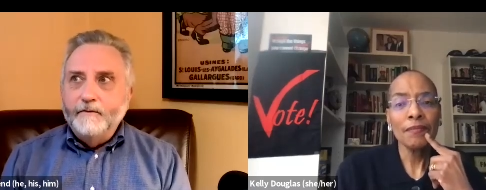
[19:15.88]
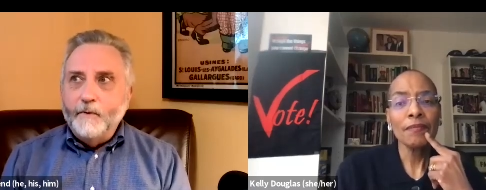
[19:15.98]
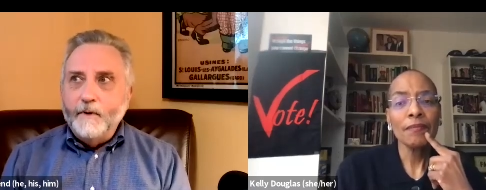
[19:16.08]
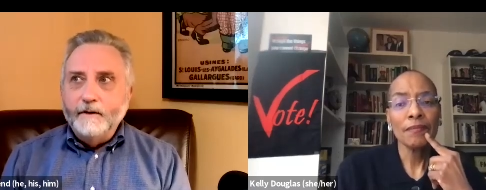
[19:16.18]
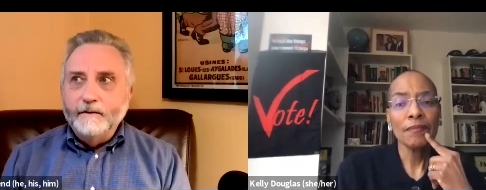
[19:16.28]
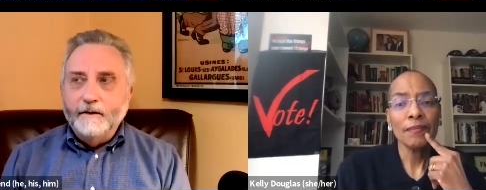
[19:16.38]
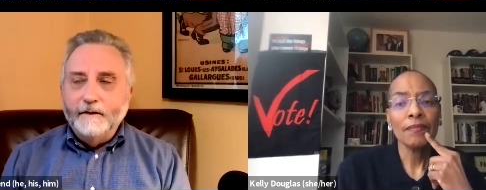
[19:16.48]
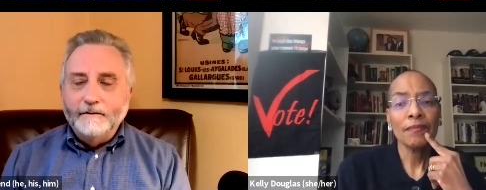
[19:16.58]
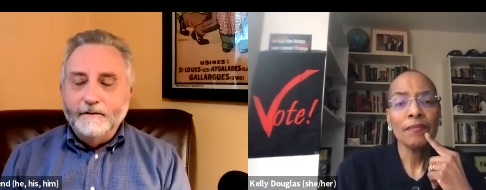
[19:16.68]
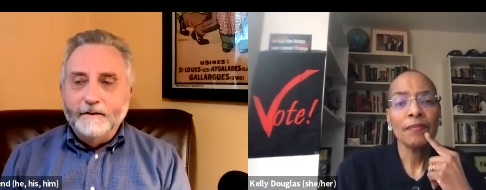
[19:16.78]
Speaker 1: for
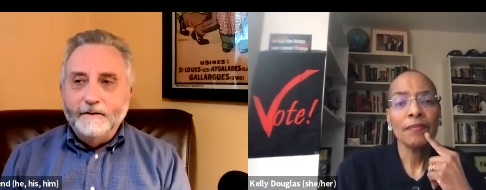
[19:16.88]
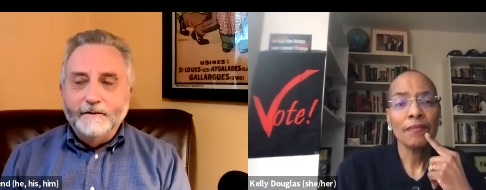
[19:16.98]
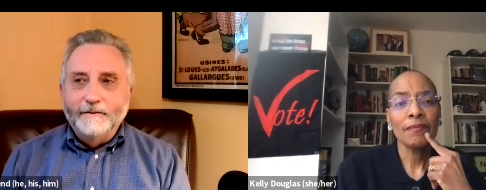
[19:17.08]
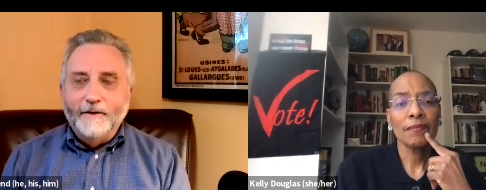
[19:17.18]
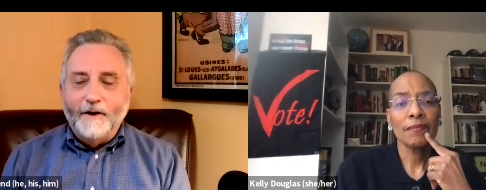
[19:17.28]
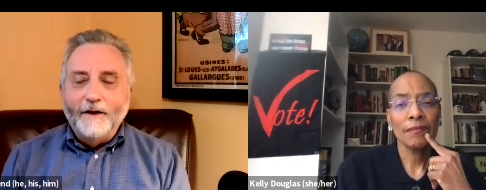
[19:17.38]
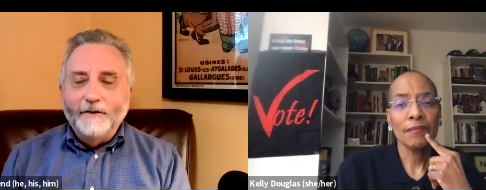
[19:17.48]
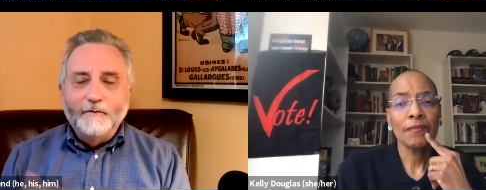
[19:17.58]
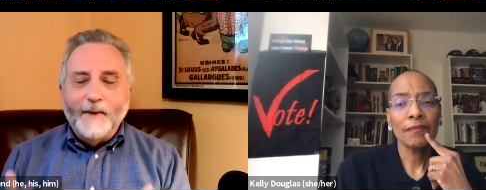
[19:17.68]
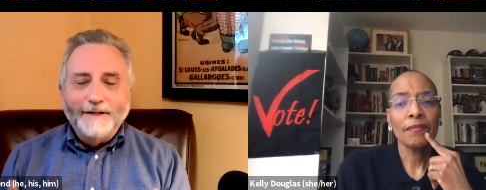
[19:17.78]
uh,
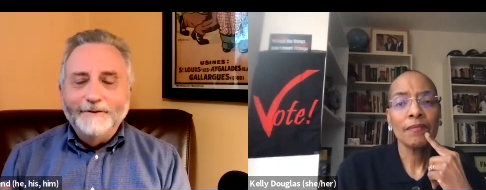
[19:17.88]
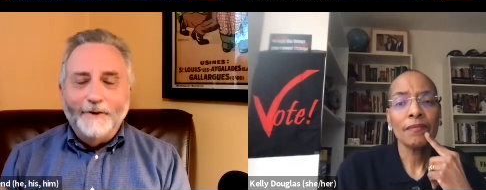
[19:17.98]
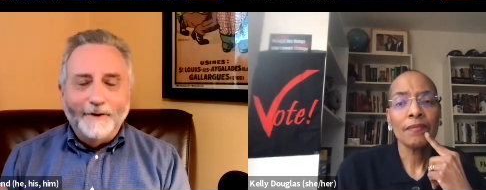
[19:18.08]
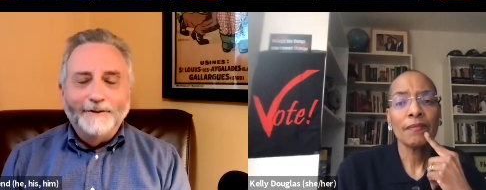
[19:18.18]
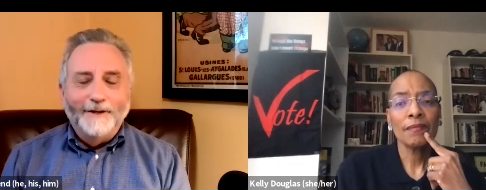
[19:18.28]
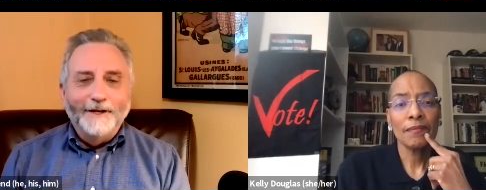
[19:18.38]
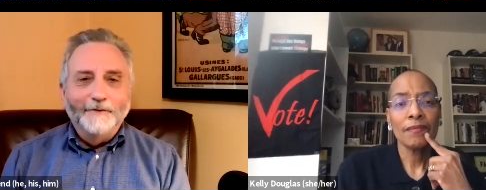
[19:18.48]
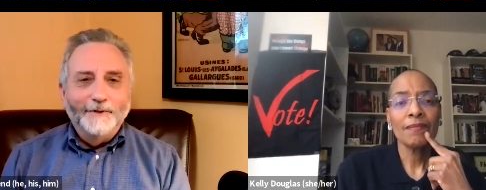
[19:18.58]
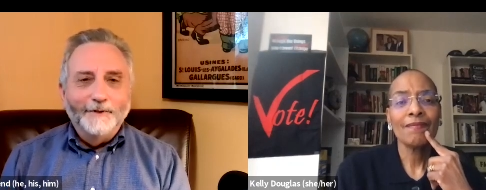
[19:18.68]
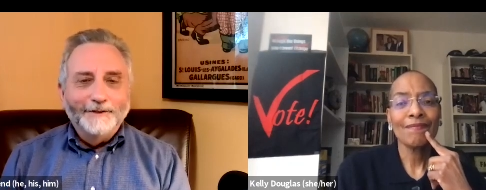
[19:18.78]
all of my adult
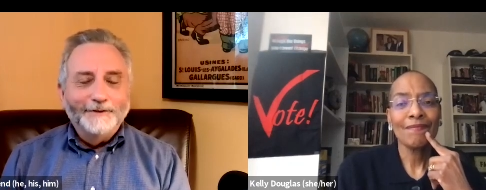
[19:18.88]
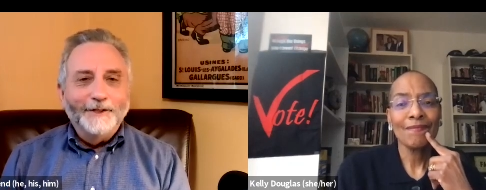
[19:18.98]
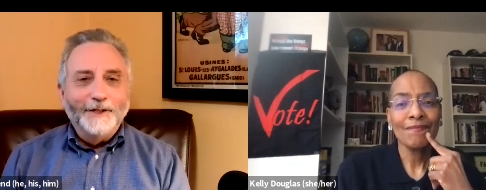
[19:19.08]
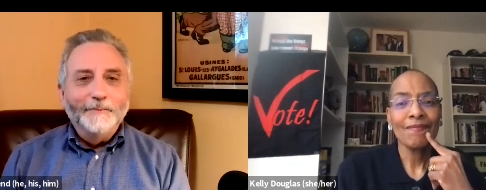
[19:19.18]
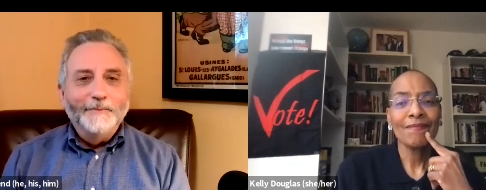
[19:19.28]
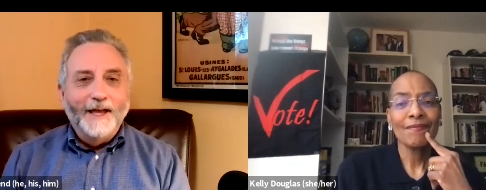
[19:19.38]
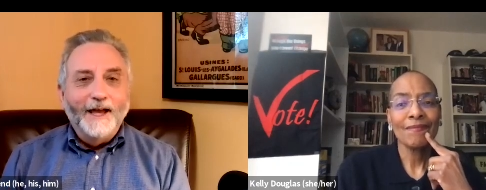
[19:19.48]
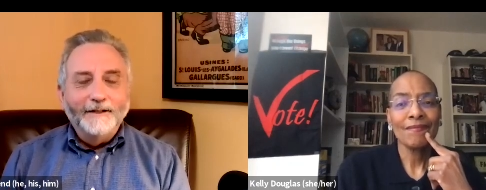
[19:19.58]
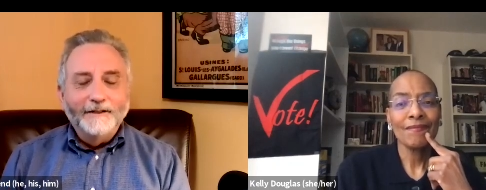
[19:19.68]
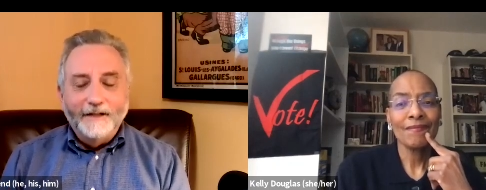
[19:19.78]
life it has seemed
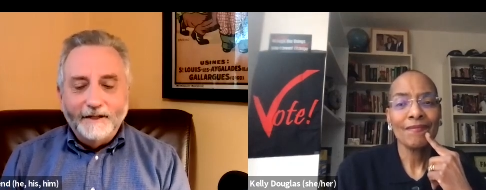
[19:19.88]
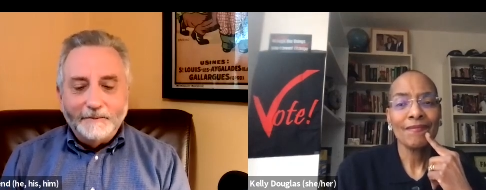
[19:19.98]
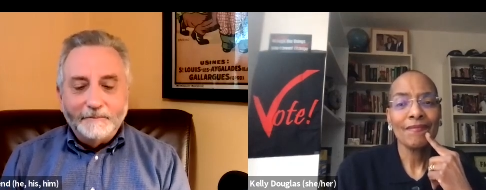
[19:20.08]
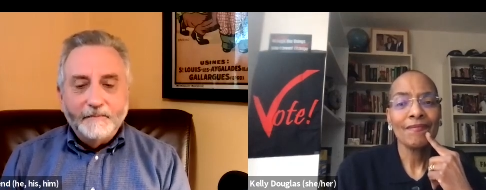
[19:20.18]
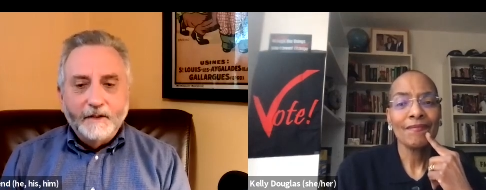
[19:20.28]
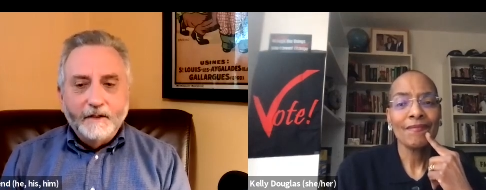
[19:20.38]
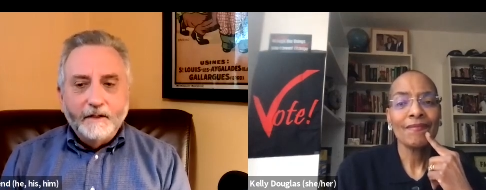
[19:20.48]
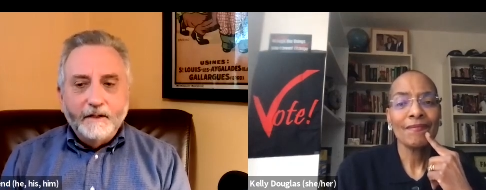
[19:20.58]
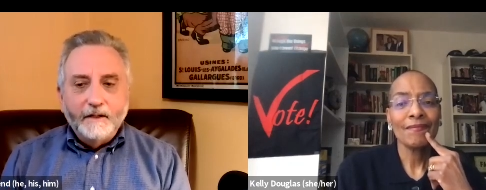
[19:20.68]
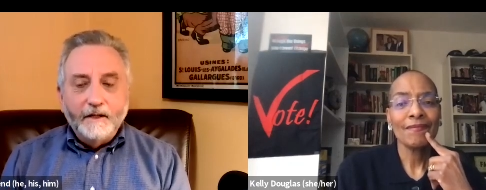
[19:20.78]
that um,
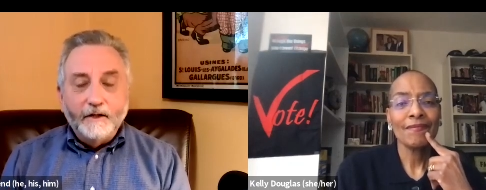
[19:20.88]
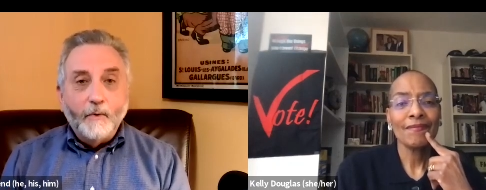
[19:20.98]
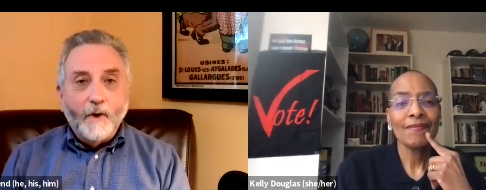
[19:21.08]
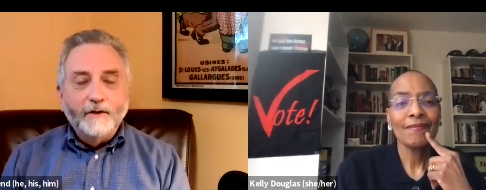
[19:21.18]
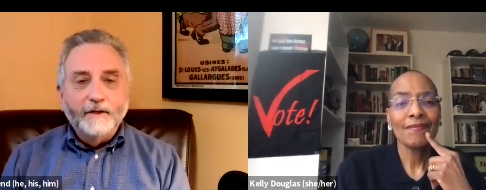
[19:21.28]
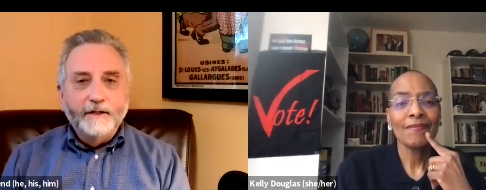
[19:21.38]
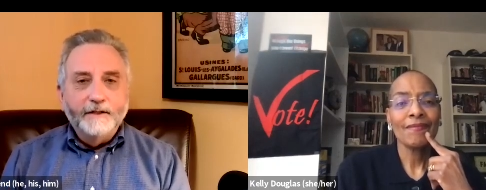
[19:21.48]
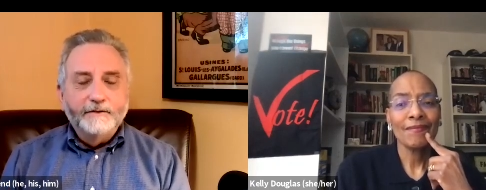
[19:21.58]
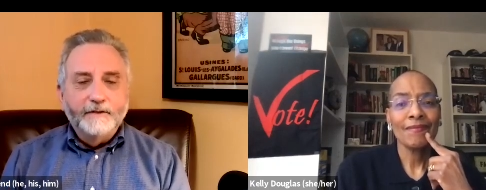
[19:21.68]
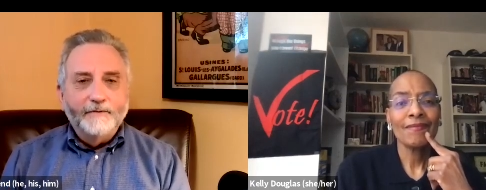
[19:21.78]
equality
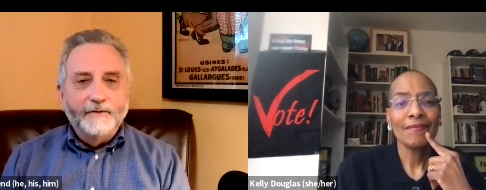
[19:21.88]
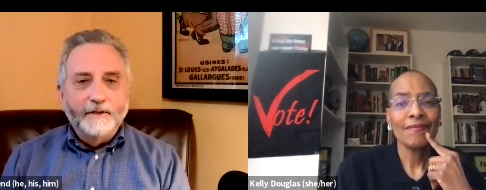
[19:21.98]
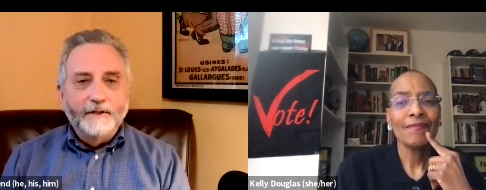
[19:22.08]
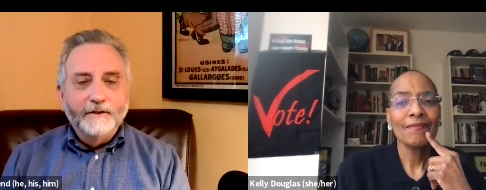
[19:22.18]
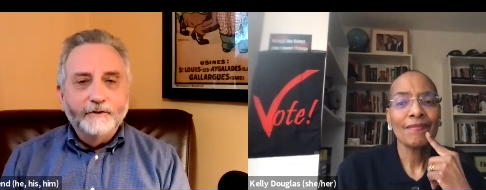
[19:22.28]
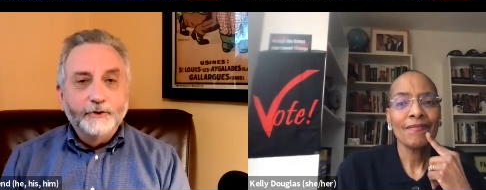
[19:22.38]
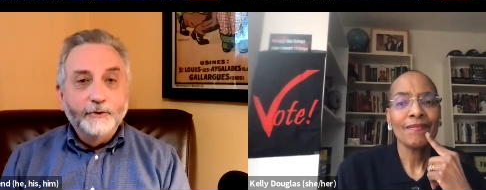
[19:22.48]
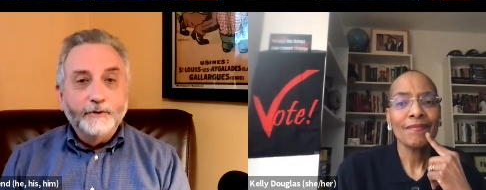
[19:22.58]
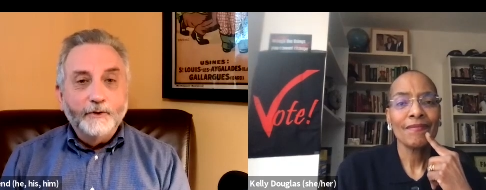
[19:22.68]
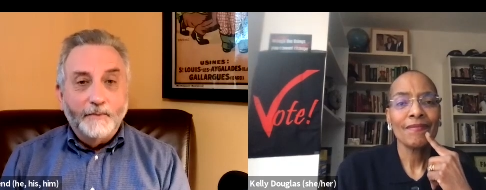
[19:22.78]
is definitely the
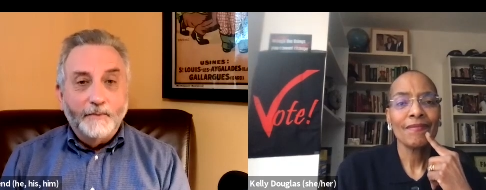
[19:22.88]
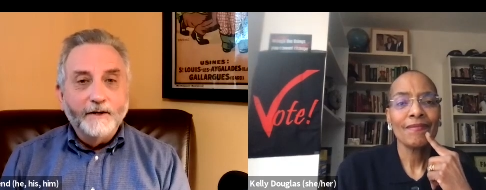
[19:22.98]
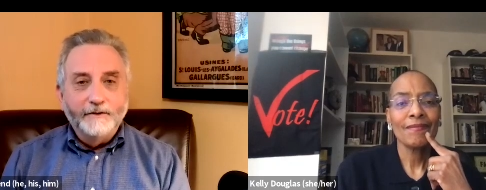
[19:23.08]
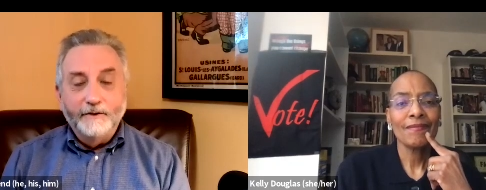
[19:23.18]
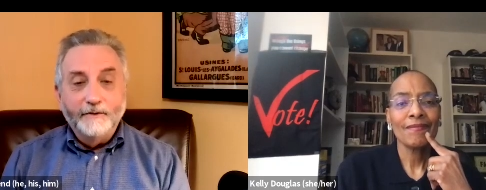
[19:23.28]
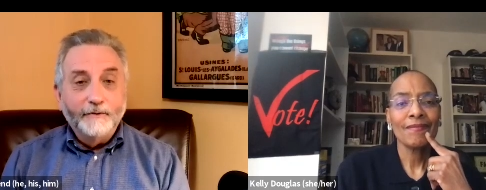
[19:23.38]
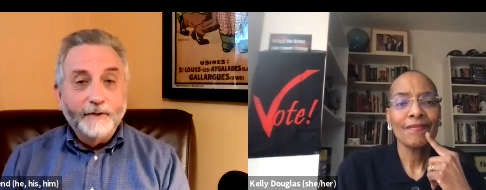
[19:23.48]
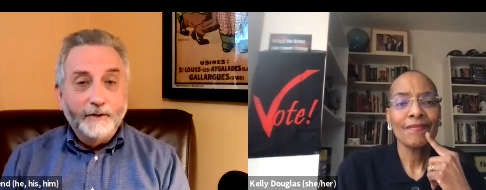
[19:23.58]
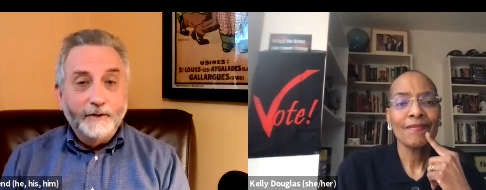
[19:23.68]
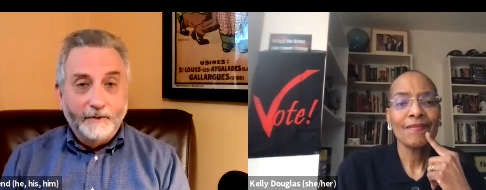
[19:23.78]
junior partner to
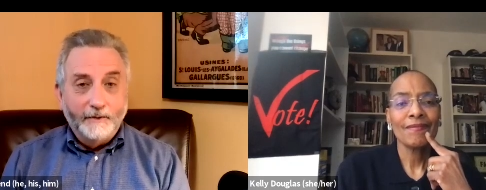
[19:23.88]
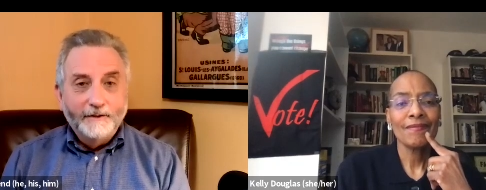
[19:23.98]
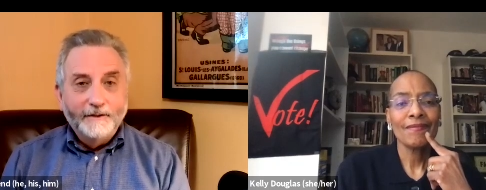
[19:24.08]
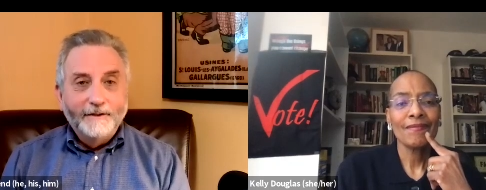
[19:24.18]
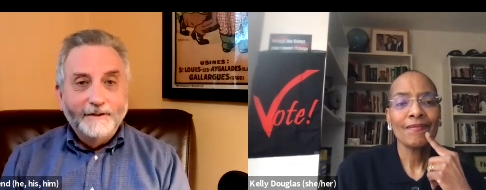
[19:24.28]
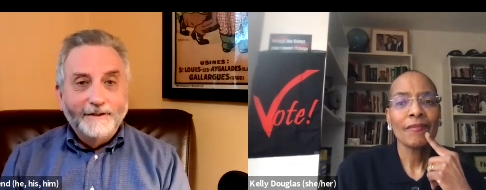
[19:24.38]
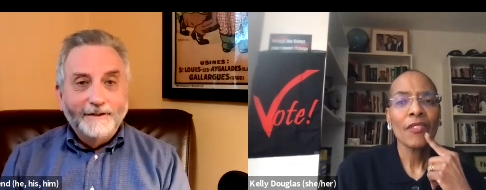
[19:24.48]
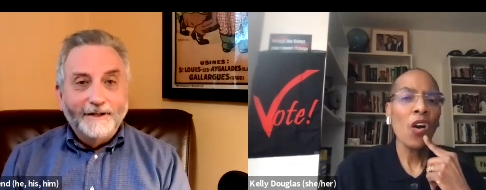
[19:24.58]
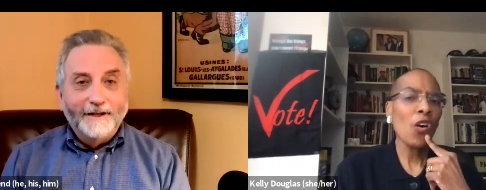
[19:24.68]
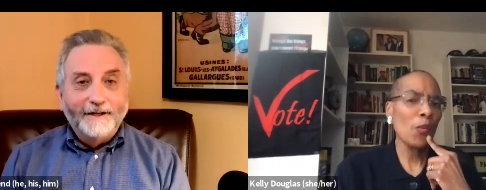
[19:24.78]
freedom
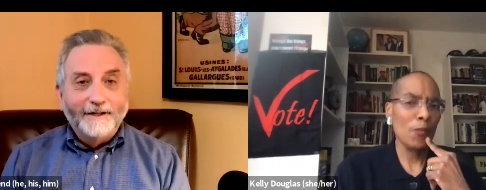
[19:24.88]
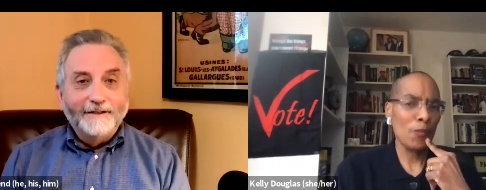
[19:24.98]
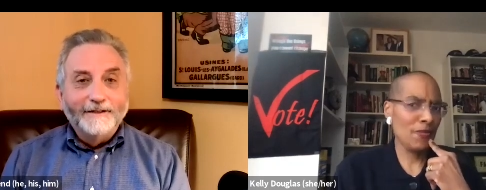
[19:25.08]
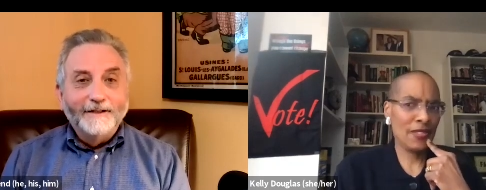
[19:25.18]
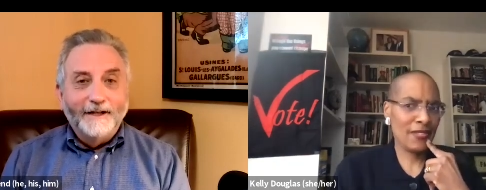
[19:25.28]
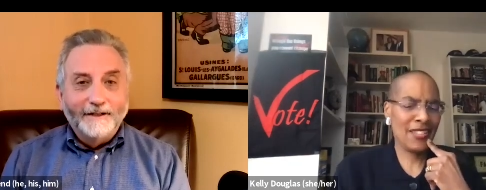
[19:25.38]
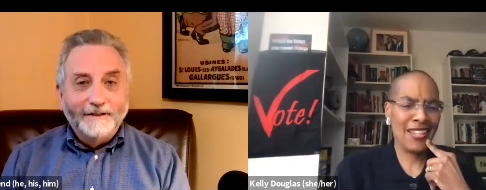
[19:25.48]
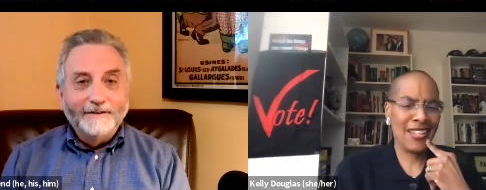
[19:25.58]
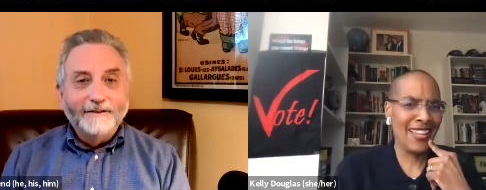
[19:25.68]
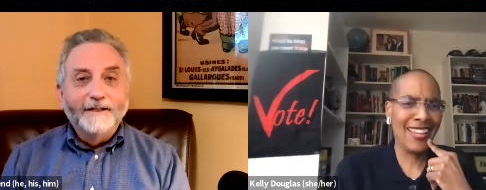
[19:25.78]
oh. uh, um. uh,